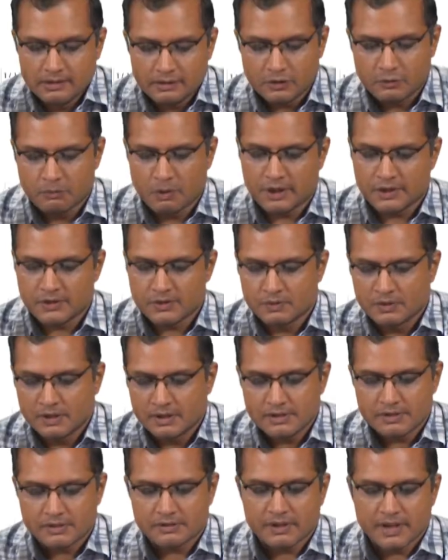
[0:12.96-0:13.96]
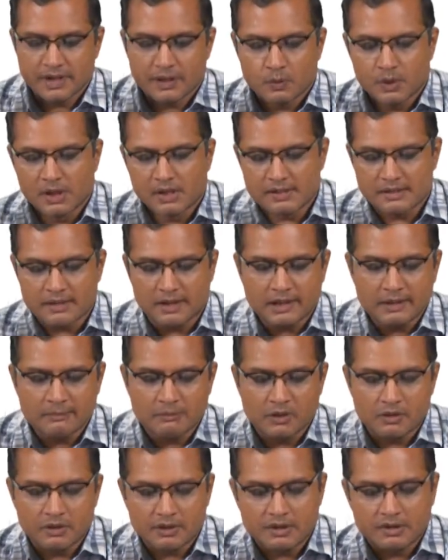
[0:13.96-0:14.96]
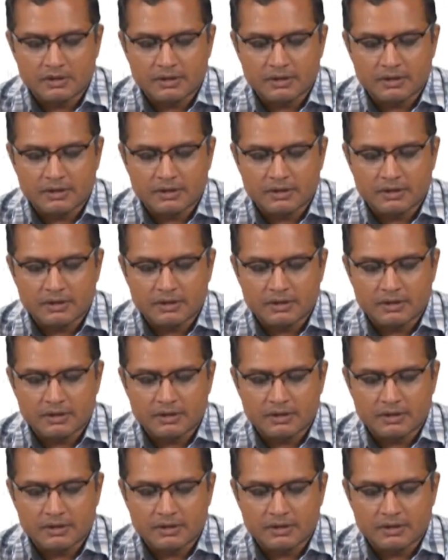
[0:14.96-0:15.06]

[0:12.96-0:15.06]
Good morning students. Today we will start about